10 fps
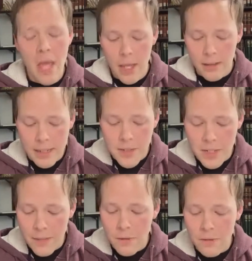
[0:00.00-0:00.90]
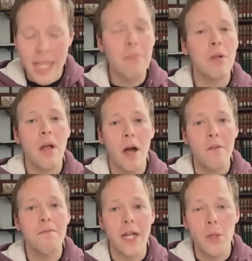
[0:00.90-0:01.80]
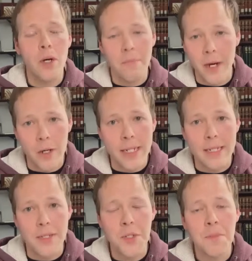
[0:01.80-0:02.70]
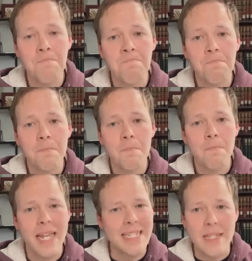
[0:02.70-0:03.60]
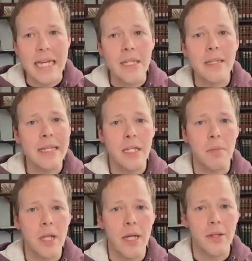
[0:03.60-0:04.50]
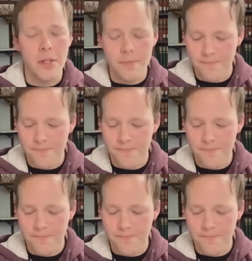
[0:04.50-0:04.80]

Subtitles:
Let us never label our fellow Americans as the unthinkable other,